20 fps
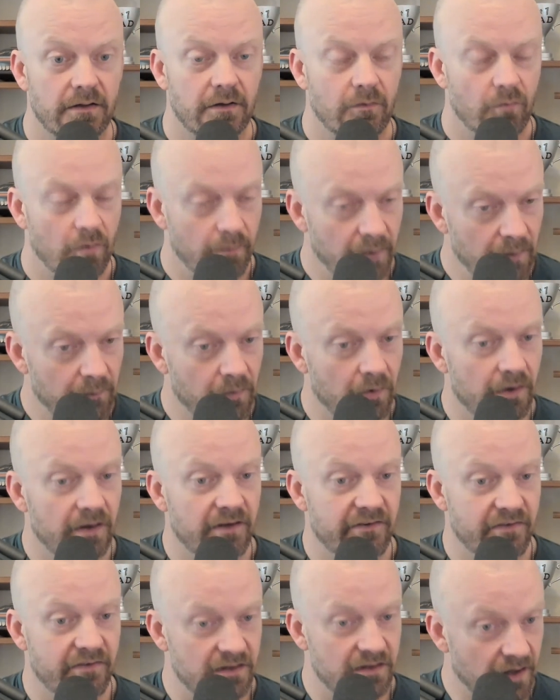Remember, it
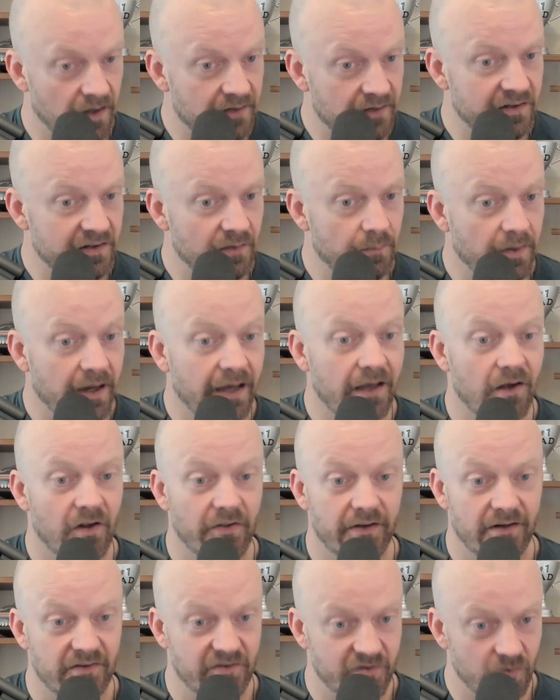is the toxic bile
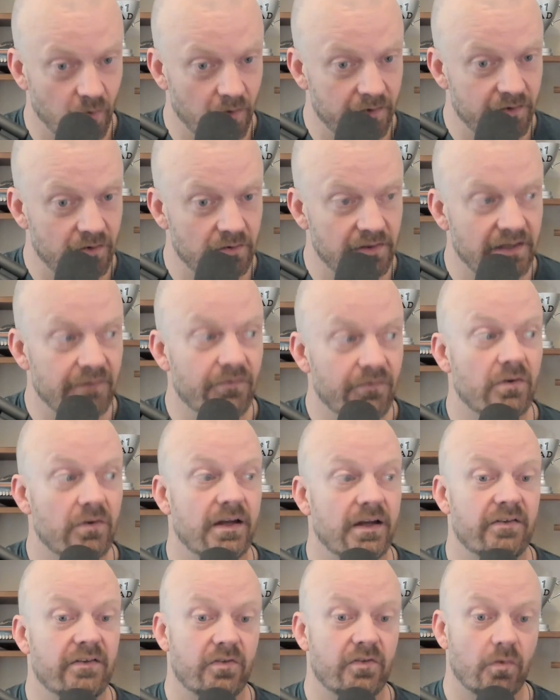that is stored in your liver
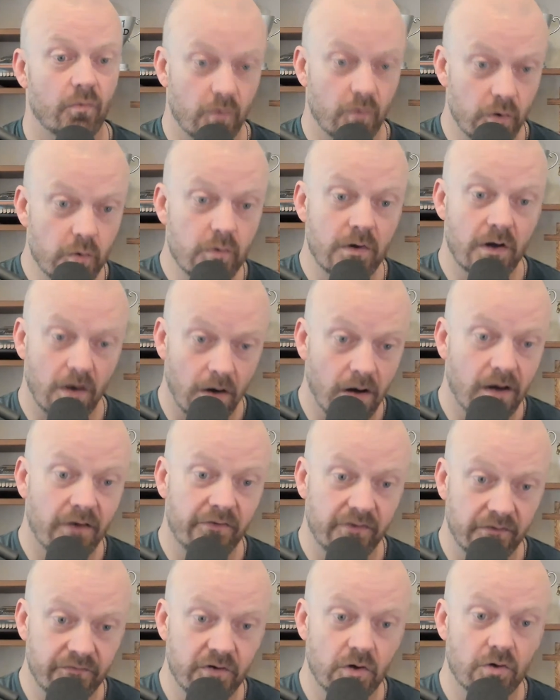that is the root cause
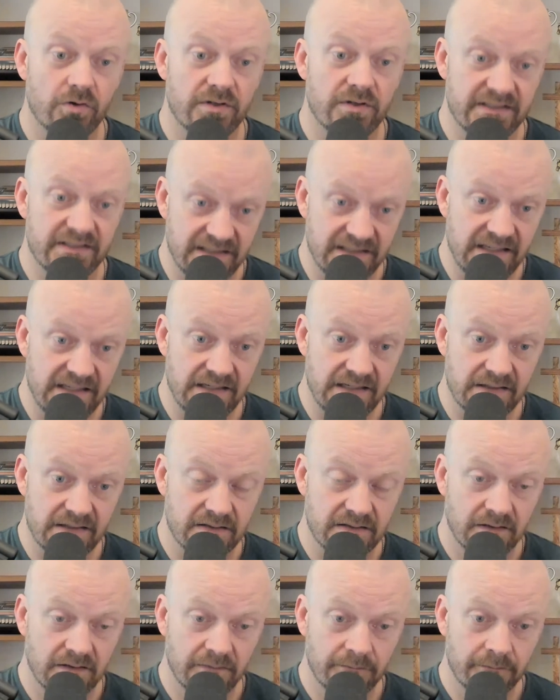of your
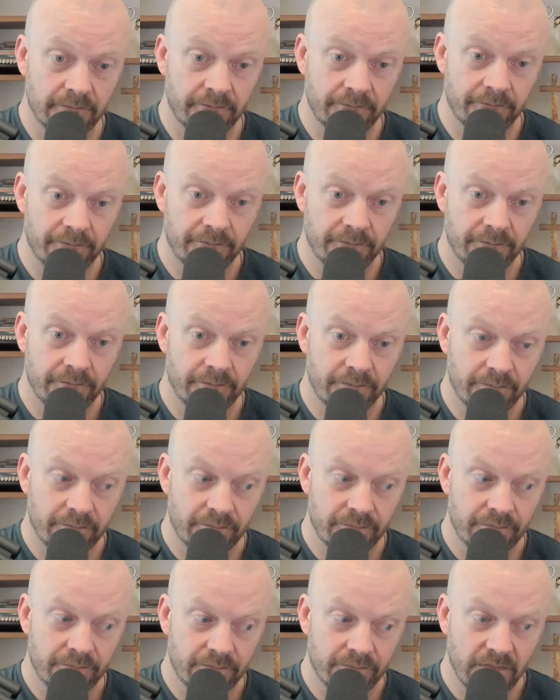disease.
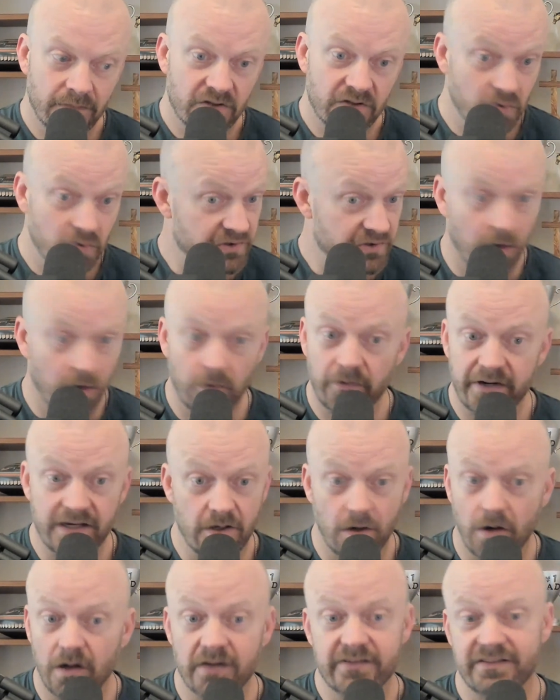So it's already
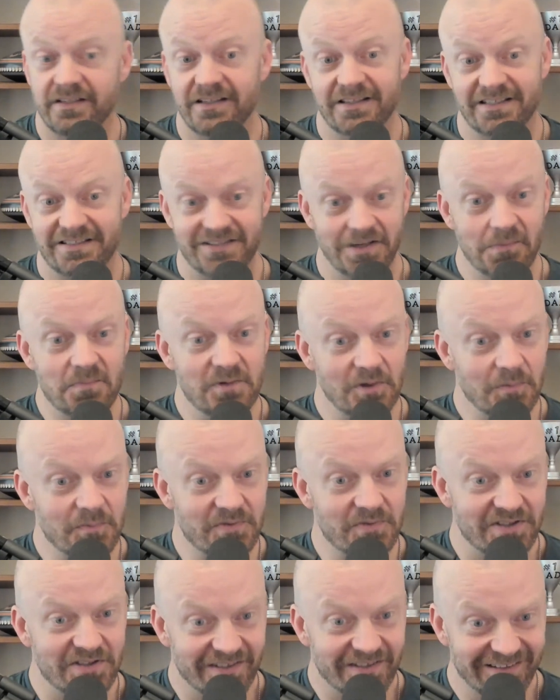causing the
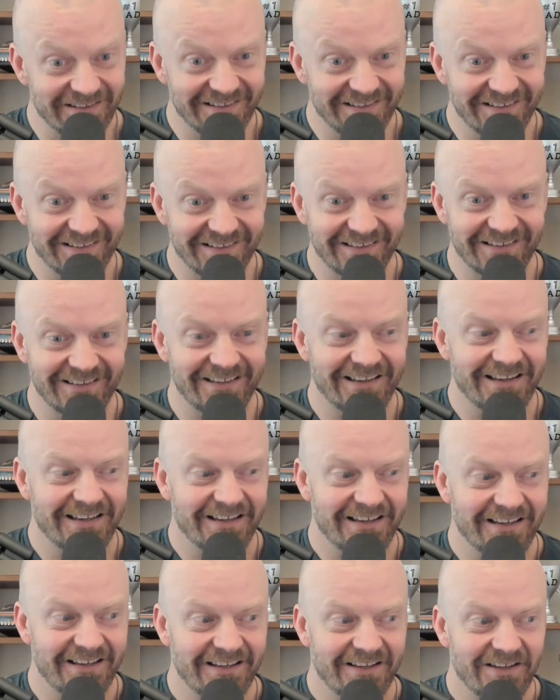symptoms.
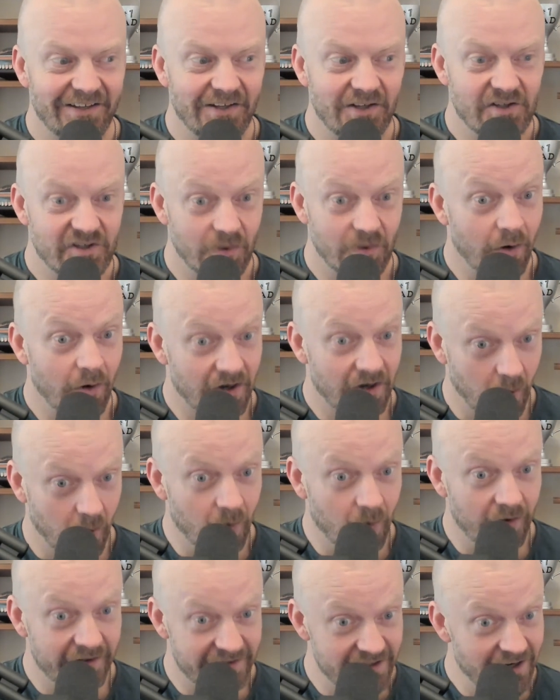So our
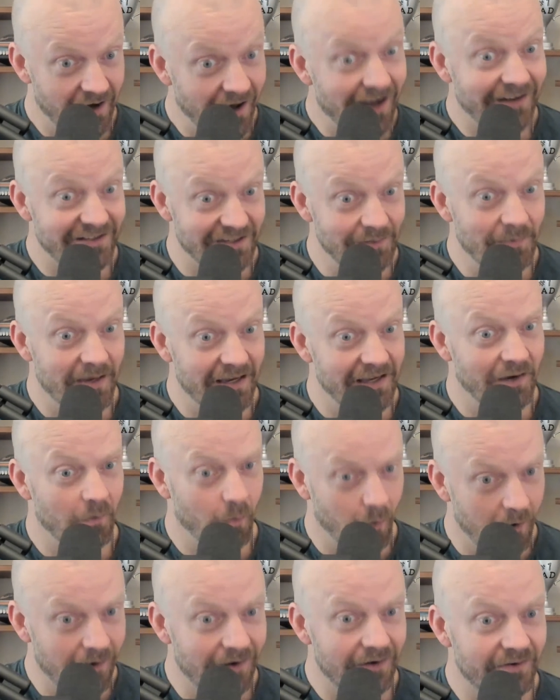goal is not to make it
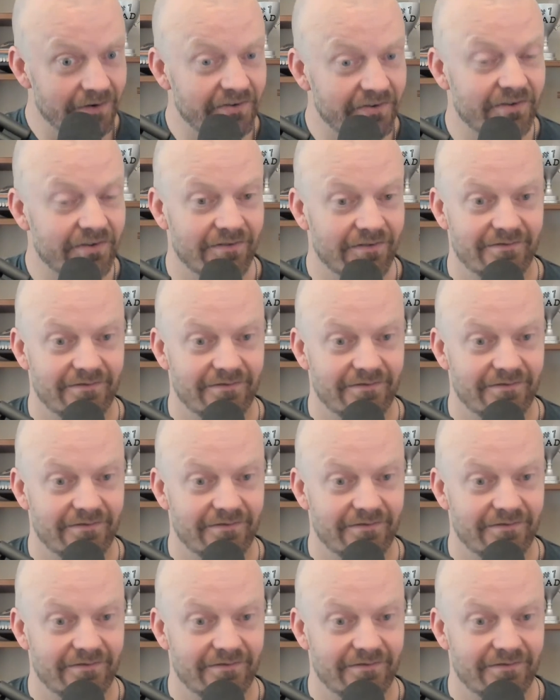worse.